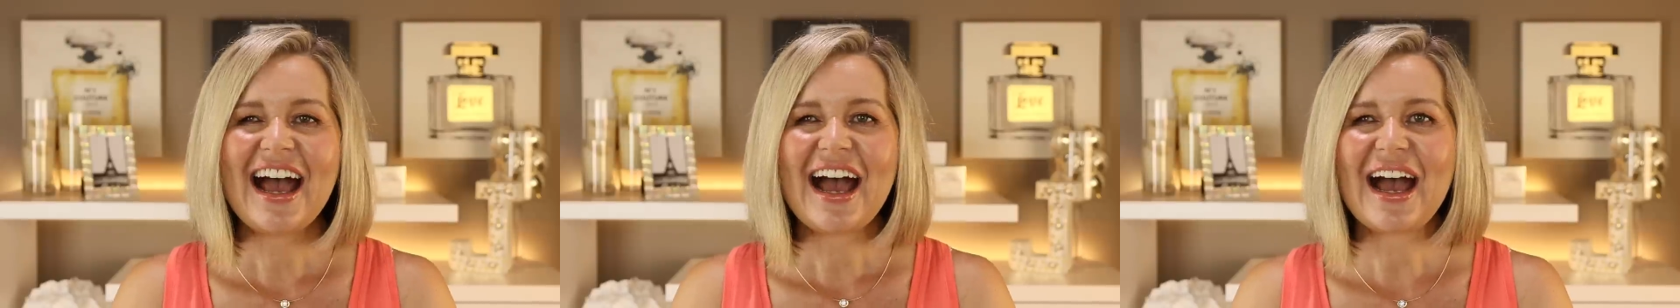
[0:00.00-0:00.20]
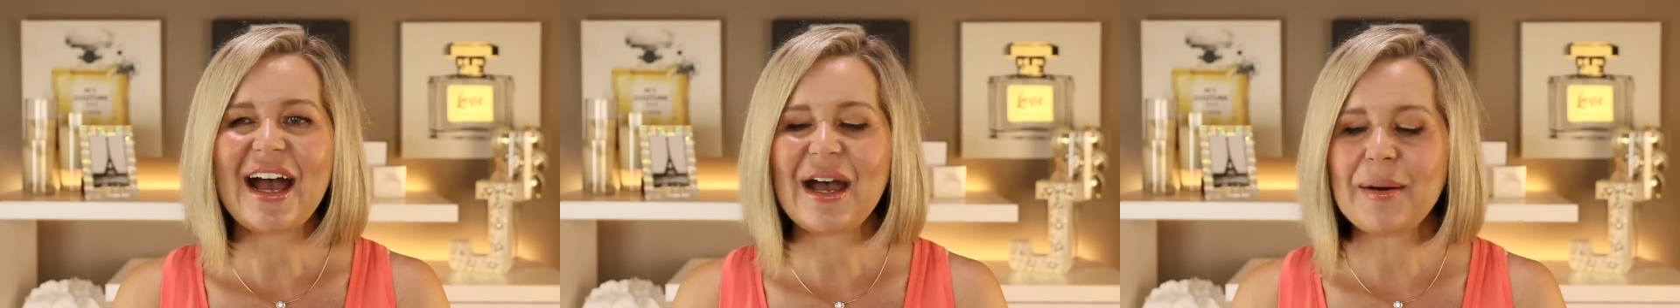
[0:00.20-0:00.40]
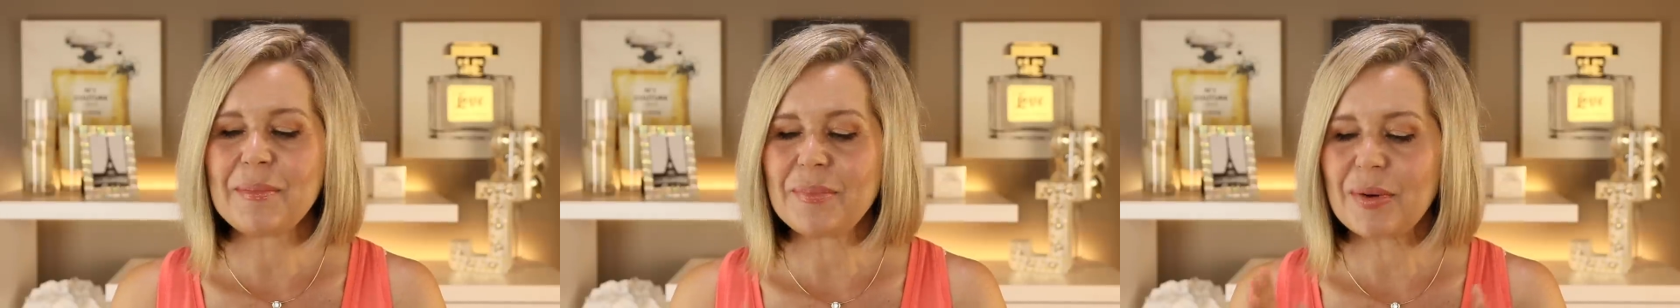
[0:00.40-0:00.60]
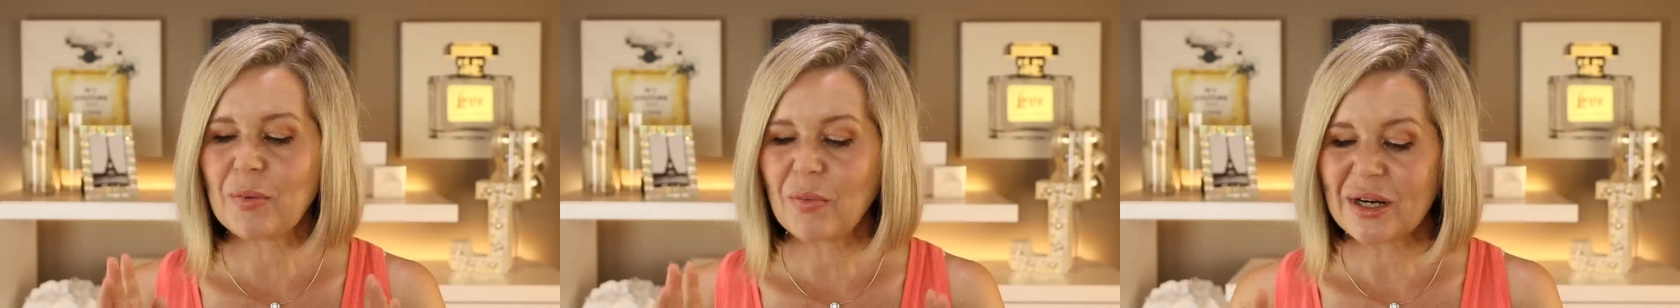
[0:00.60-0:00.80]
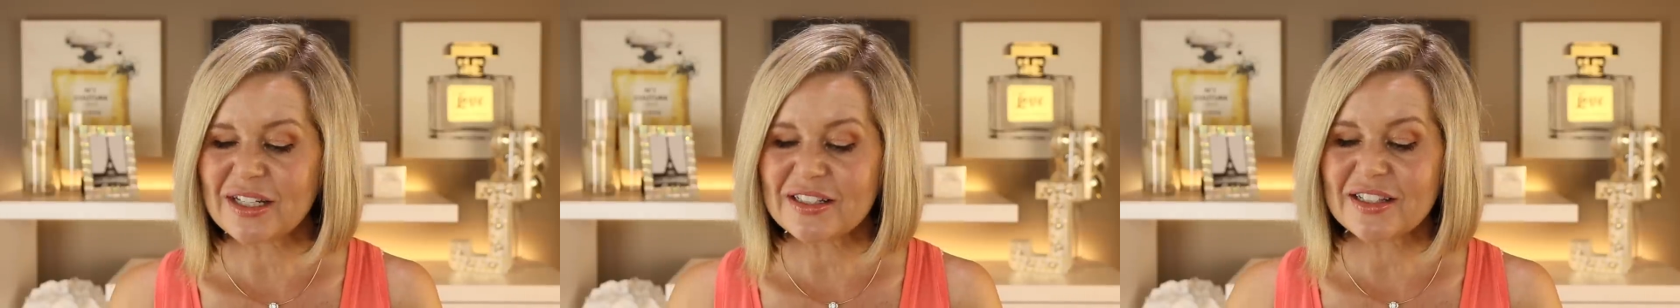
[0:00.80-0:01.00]
But
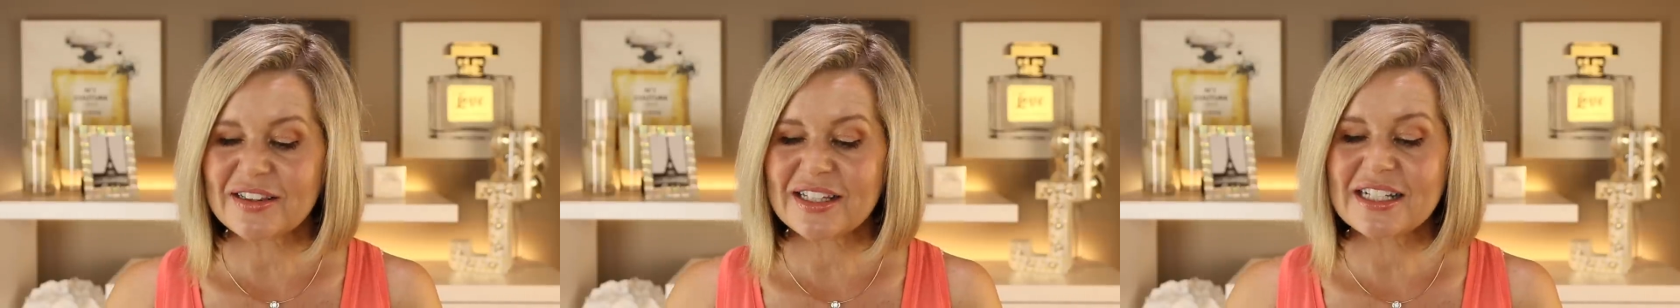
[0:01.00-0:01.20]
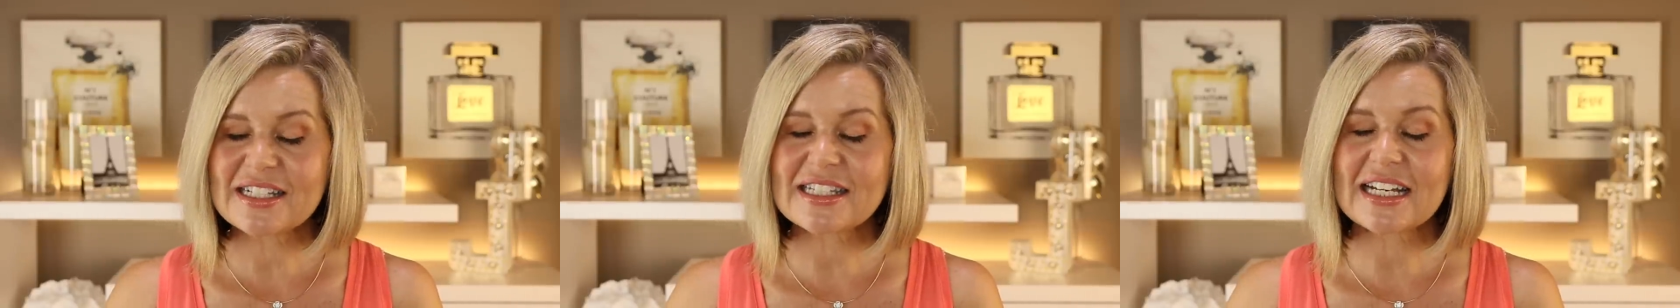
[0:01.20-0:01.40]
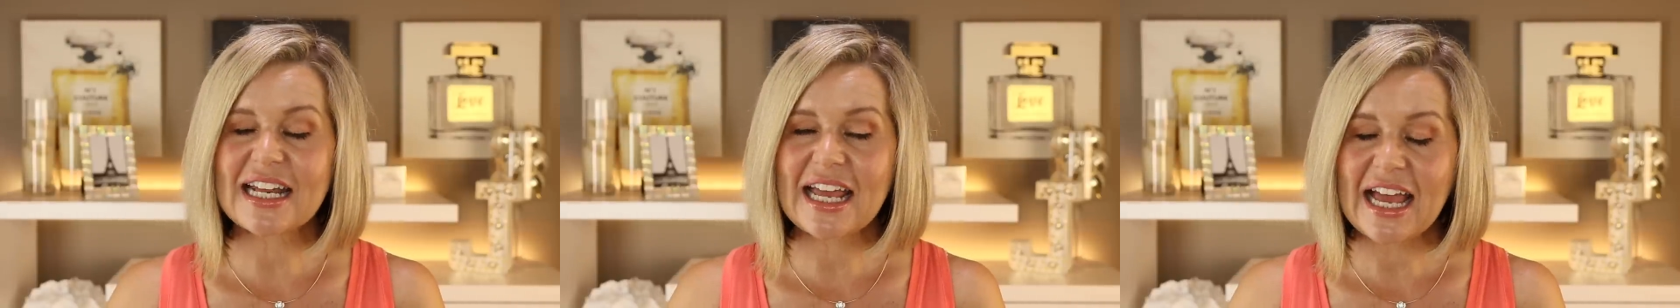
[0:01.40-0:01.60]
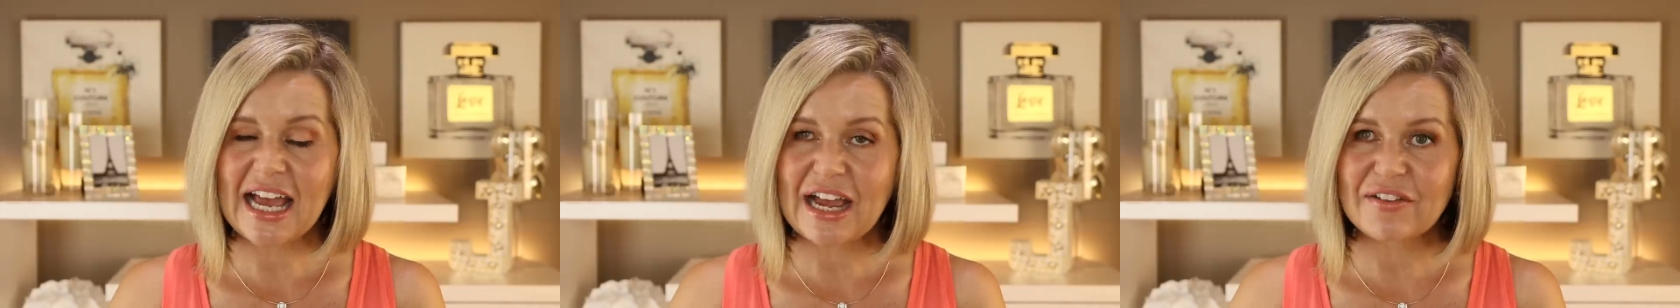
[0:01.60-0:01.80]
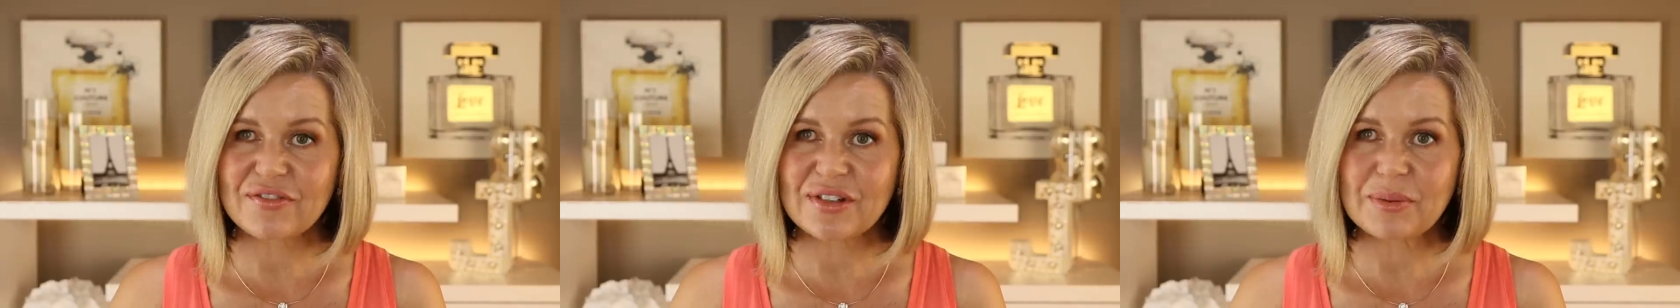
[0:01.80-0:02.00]
one of the things that I
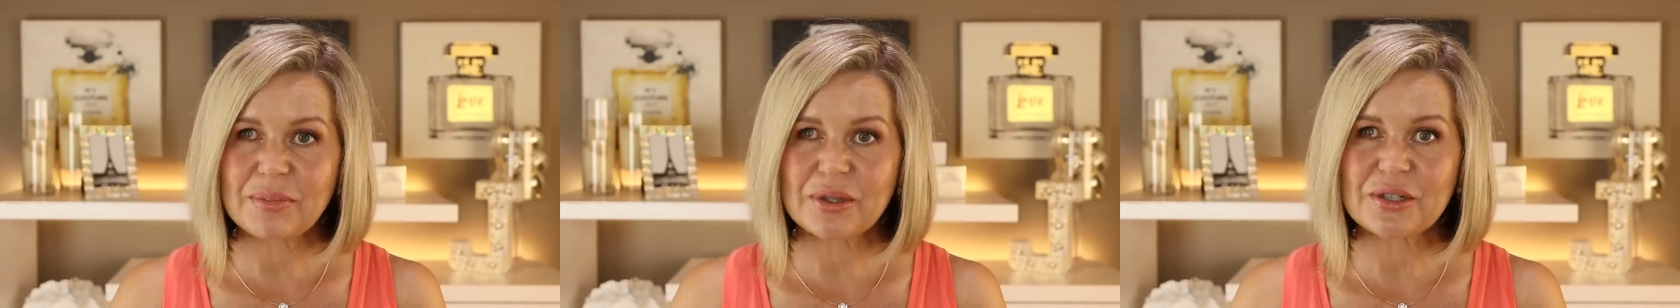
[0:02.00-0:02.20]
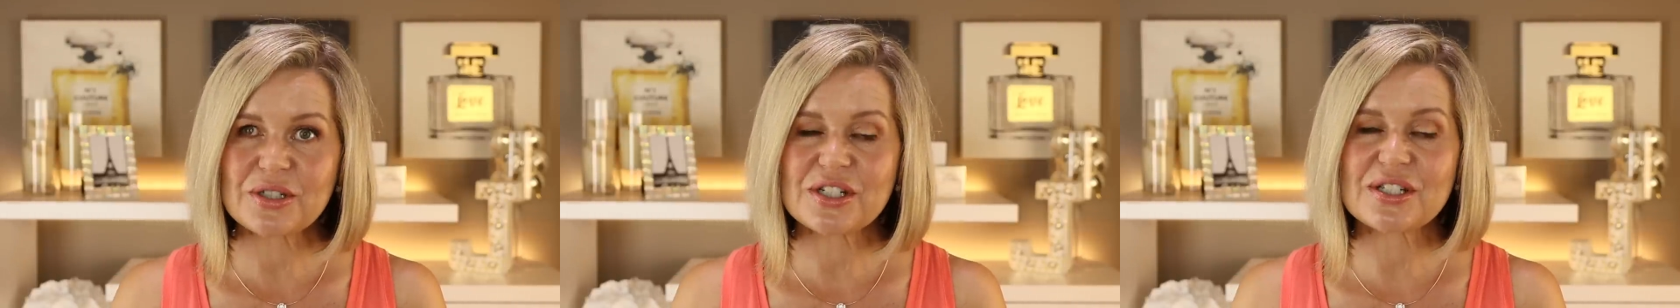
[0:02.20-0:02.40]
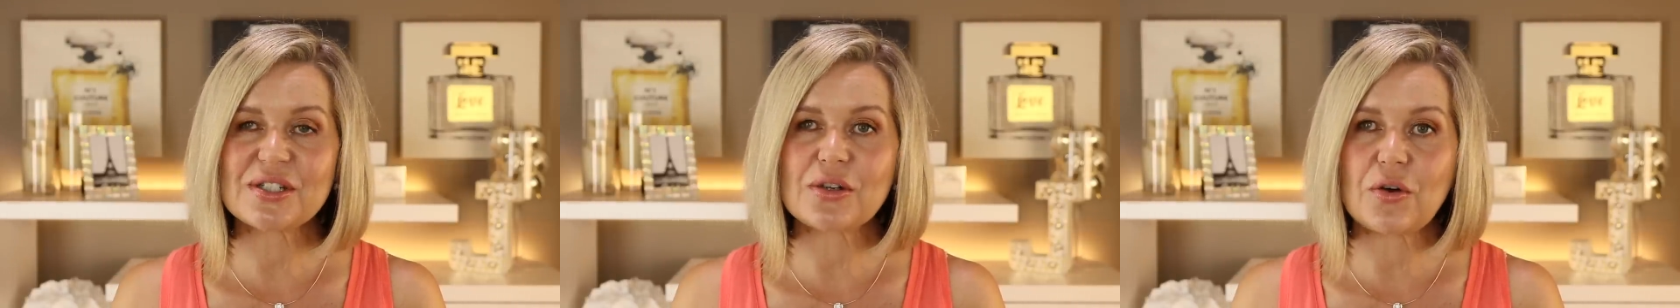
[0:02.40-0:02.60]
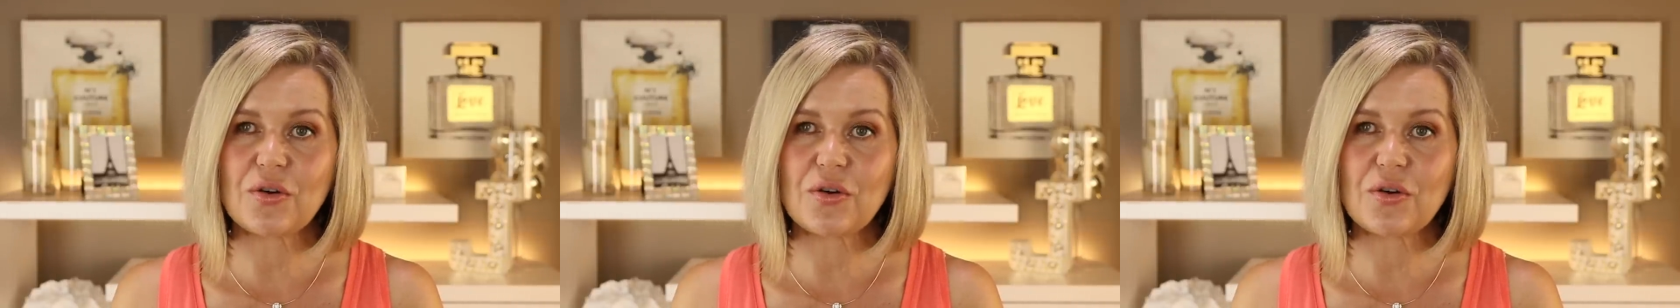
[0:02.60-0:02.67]
have repurchased